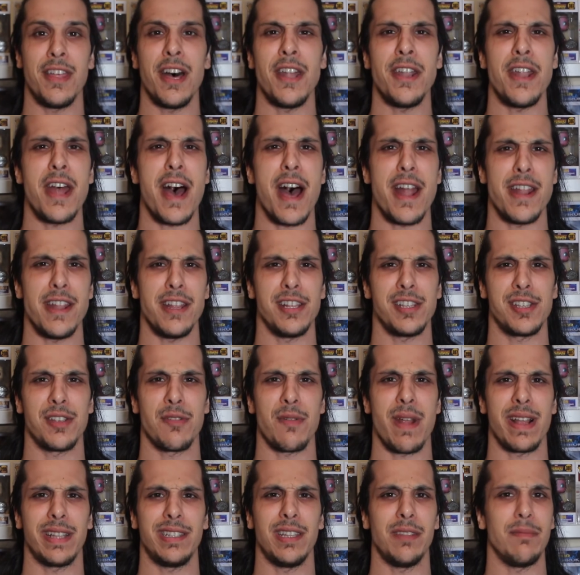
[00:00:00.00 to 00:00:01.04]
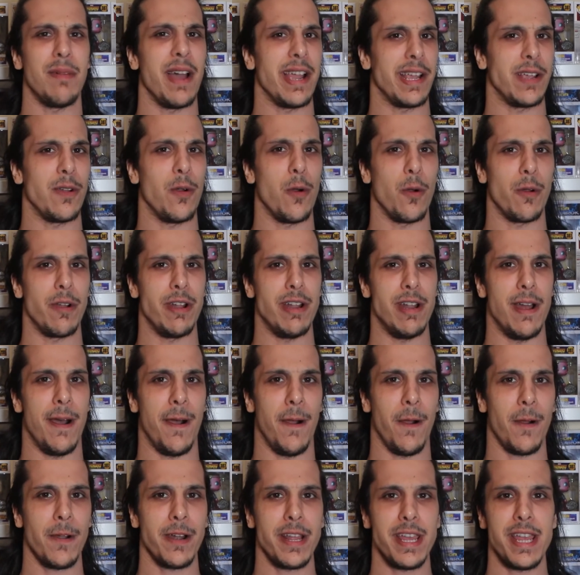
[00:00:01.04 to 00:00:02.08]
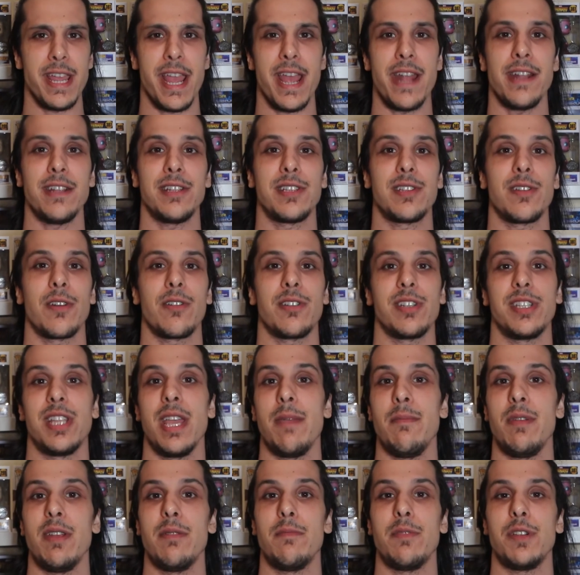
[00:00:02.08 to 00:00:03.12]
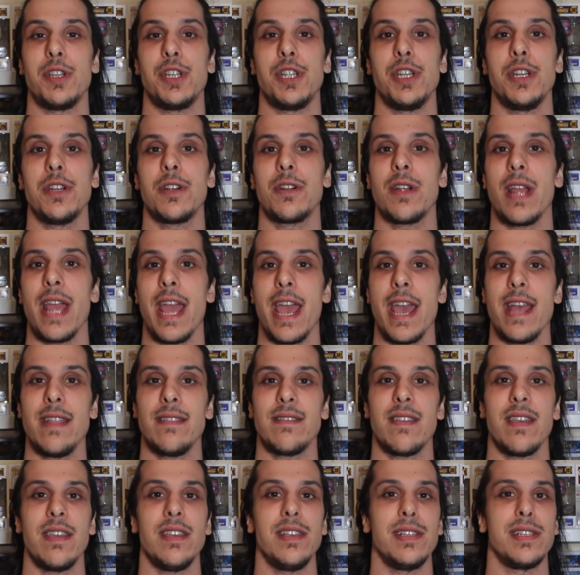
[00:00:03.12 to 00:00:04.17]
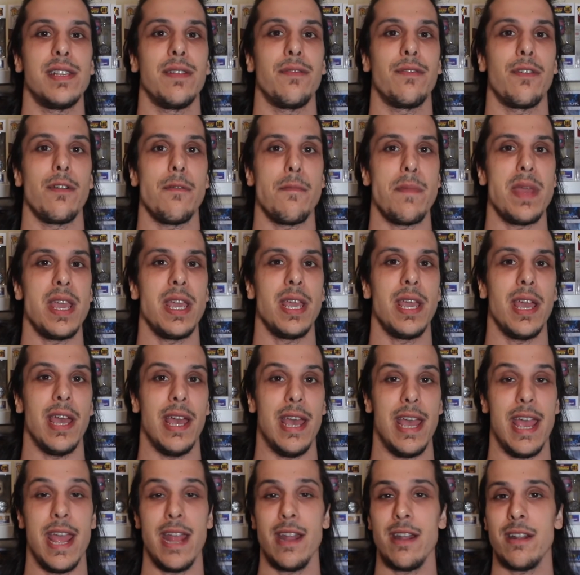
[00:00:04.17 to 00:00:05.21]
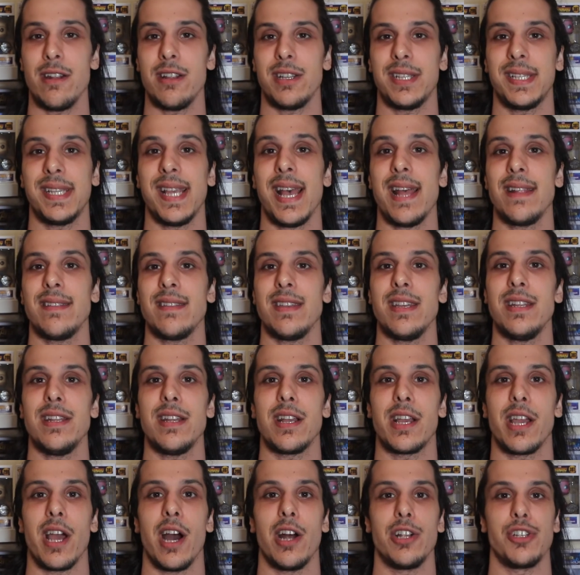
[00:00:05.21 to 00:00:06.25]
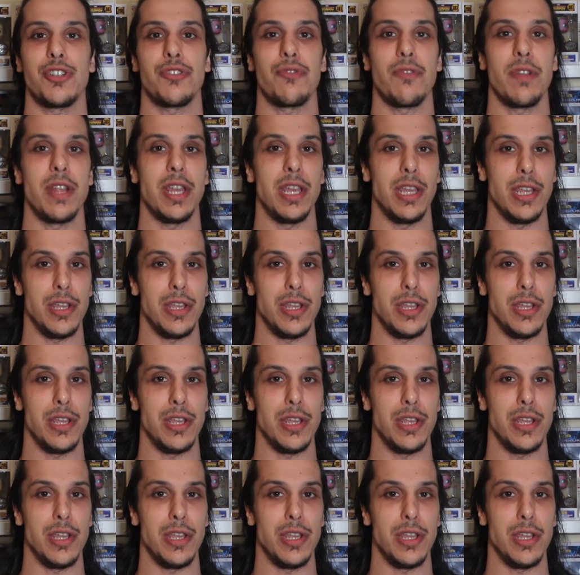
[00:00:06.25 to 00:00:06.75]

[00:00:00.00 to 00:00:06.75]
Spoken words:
Nun is directed by Corin Hardy and it stars Damien Bashir and Thaisa Farmiga, and it is set in the Conjuring